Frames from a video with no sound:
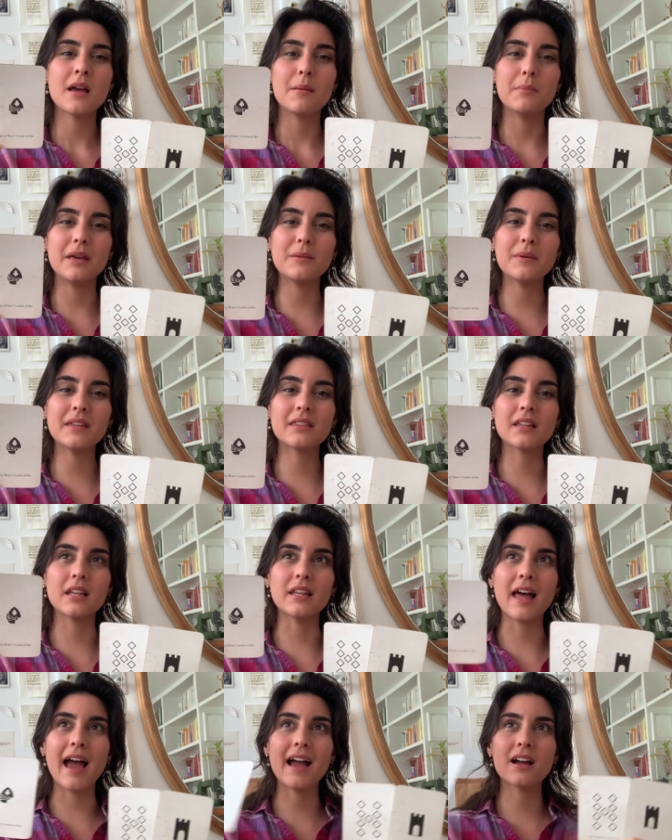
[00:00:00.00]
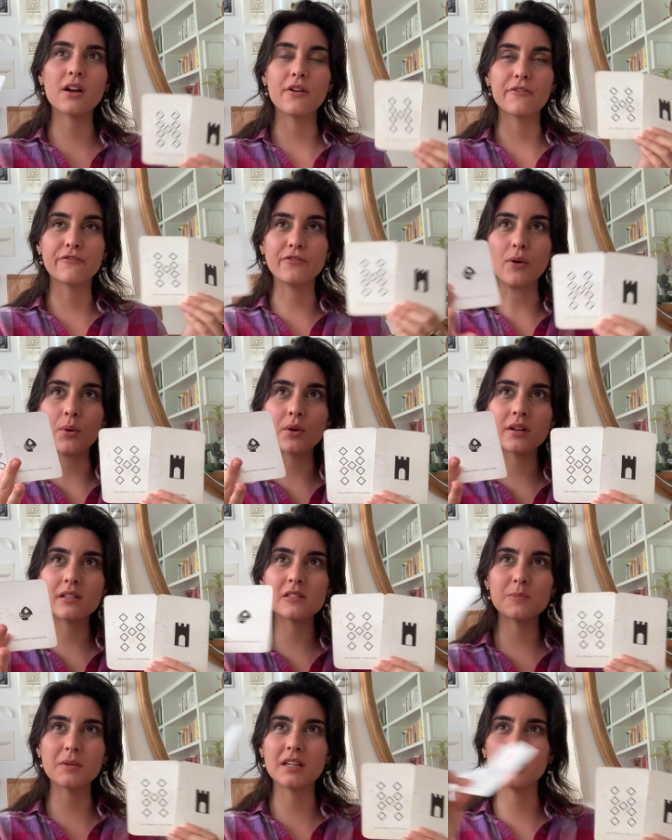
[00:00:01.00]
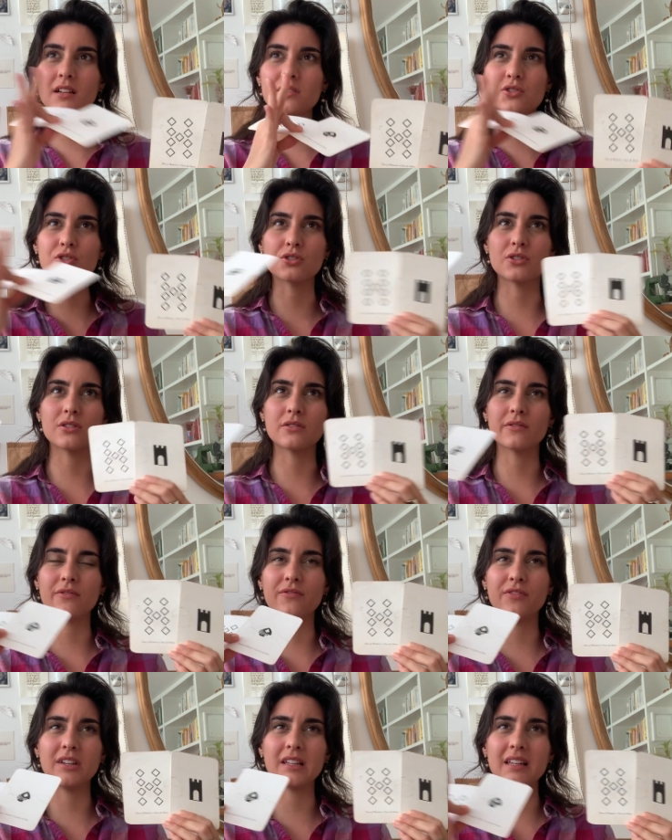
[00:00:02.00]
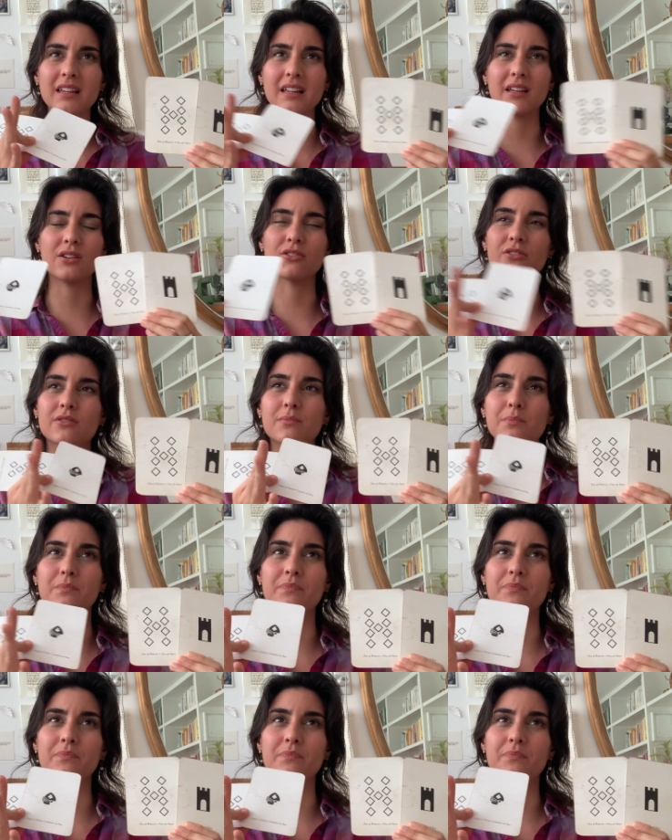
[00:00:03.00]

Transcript: maybe the lack of focus, because you're feeling like you're